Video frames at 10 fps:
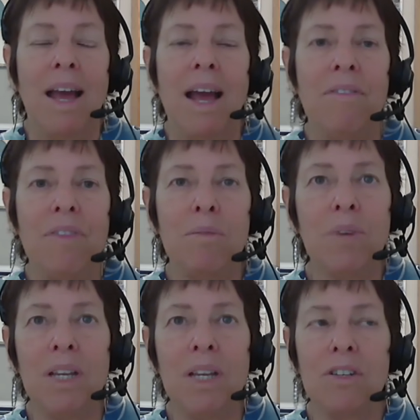And then
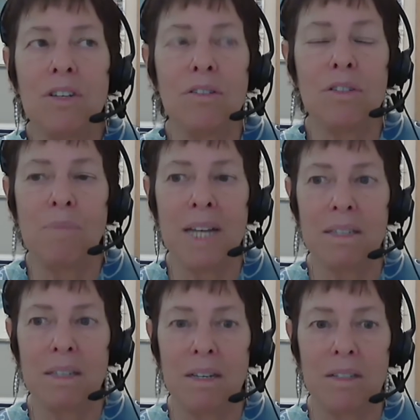we need to use
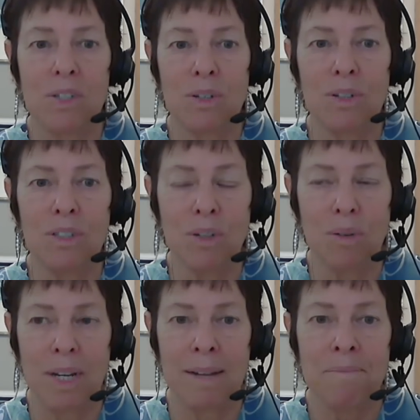medicine and
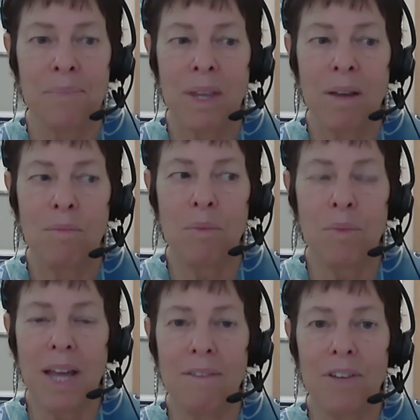surgery when
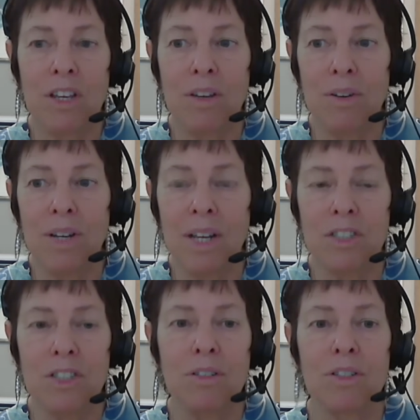we have acute
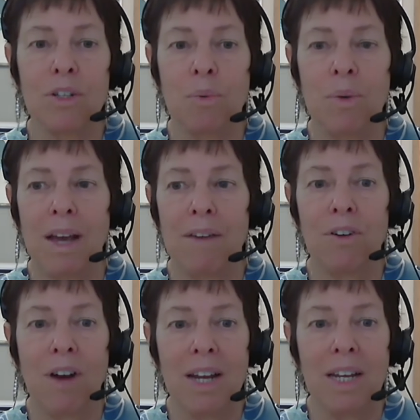issues or we have
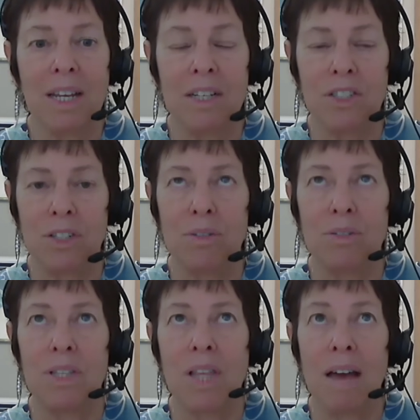chronic
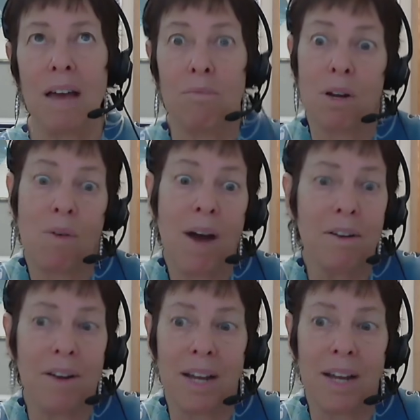issues that
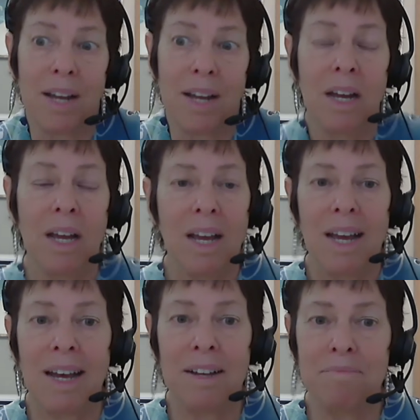require it.
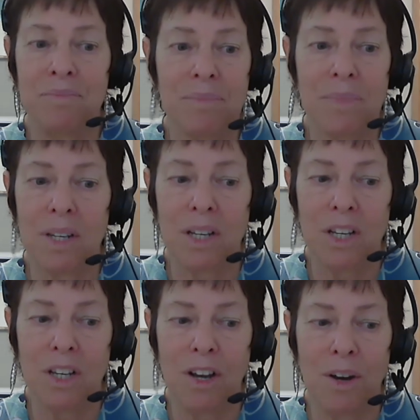Um,
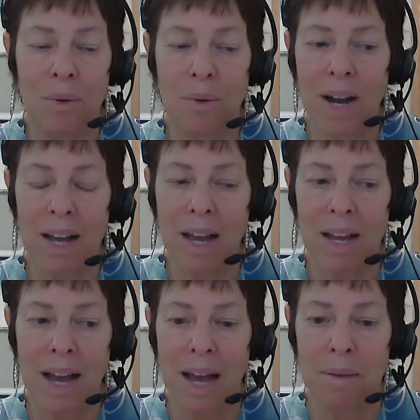I
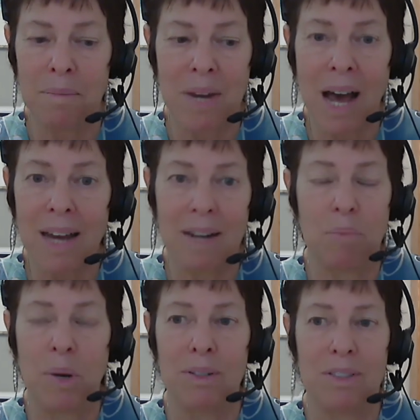am not
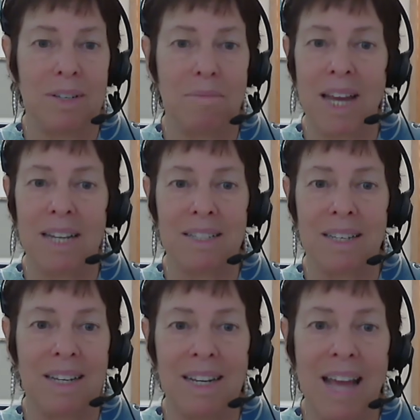opposed to
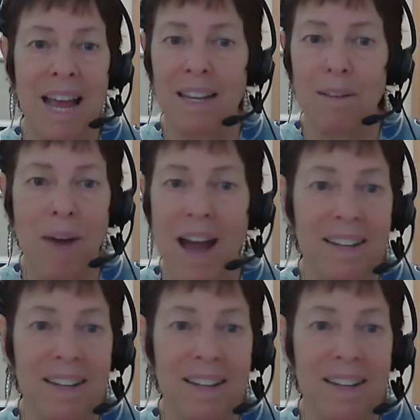medicine in any way.